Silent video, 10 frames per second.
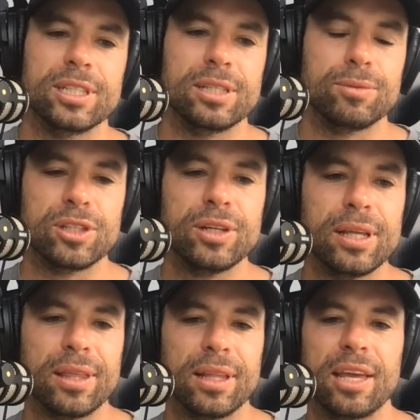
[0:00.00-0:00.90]
Was there
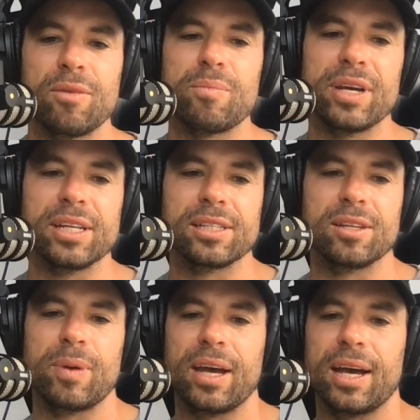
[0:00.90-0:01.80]
anything that you missed
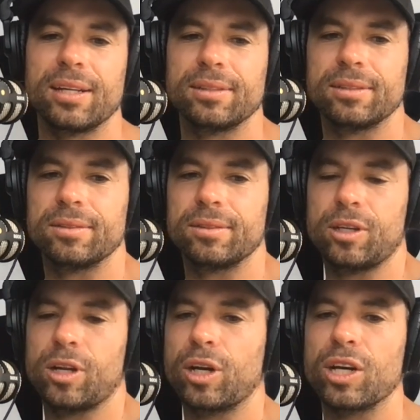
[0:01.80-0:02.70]
about?
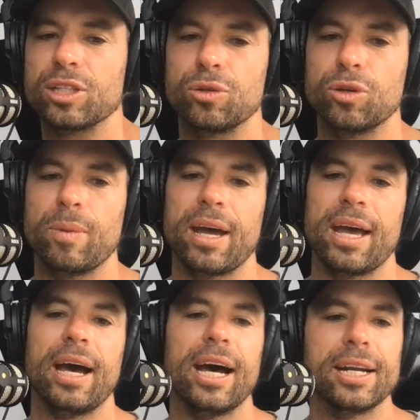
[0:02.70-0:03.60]
Guys talk about
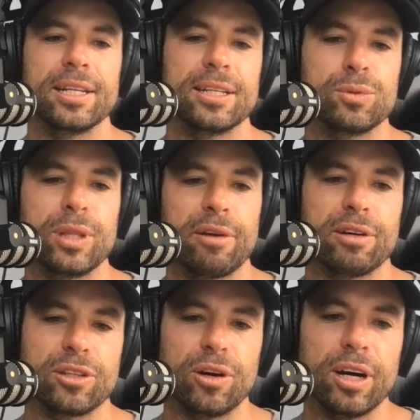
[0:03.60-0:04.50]
how hard it is when they
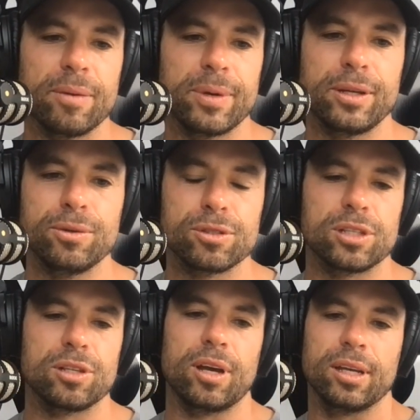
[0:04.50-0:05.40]
retire, but yours
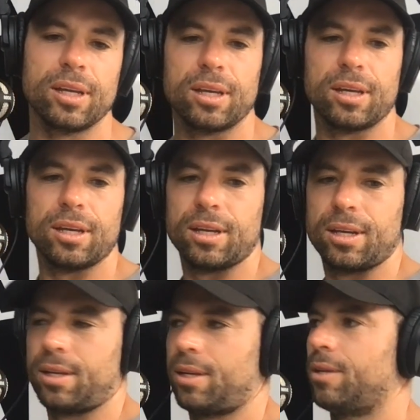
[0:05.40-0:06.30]
is
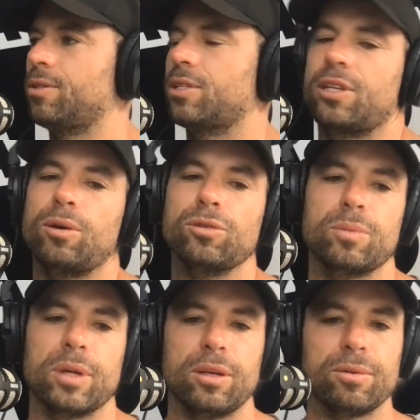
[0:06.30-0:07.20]
the
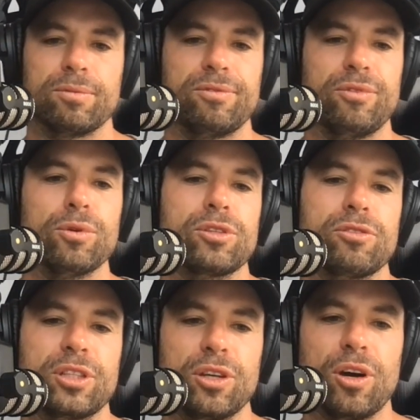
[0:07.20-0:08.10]
ultimate. You're forced to
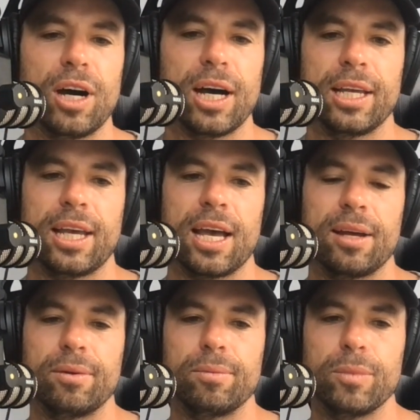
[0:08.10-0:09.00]
retire. You
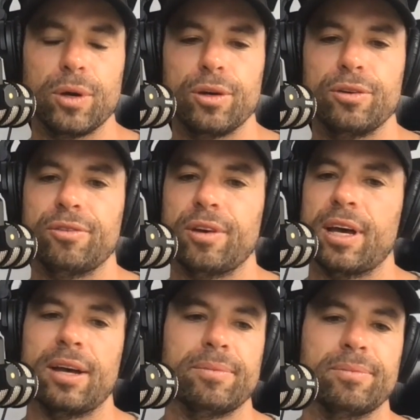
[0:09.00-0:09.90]
can't move.
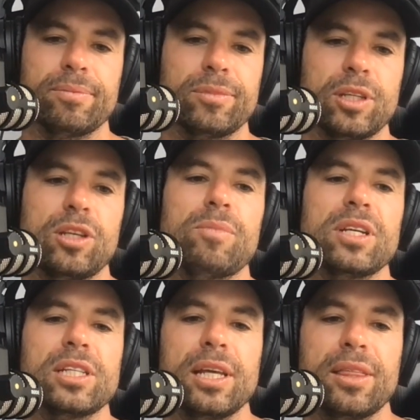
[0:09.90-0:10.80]
Did you
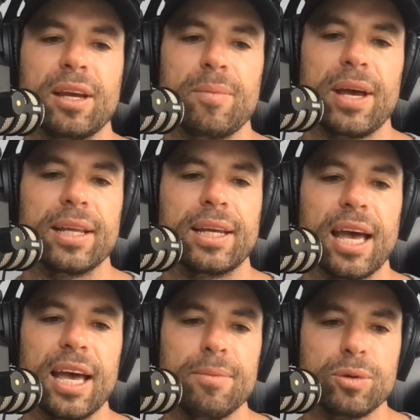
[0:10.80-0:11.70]
miss anything about the
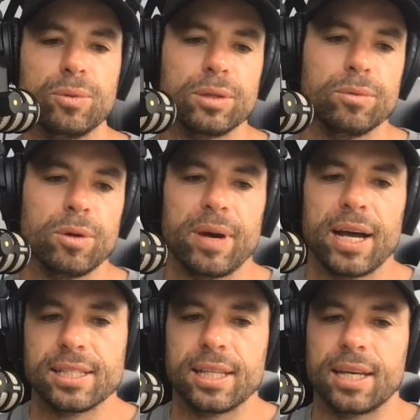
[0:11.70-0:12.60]
game, or what
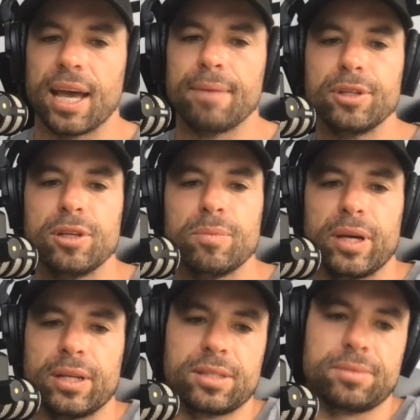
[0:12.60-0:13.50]
parts of the game did you miss?